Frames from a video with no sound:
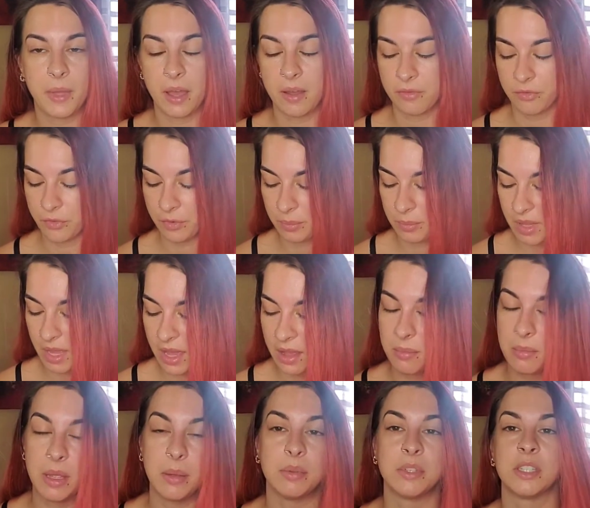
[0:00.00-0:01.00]
come from that.
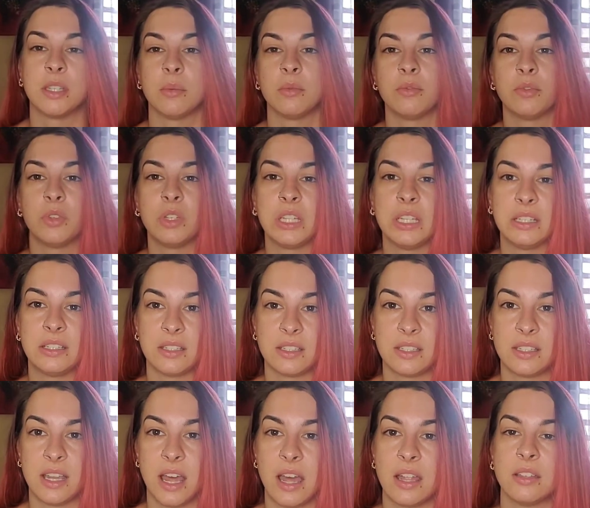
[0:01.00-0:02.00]
Maybe some of you need to
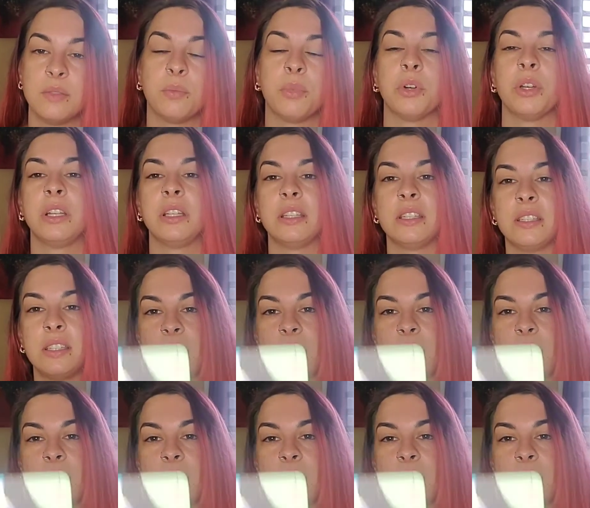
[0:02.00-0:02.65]
start putting this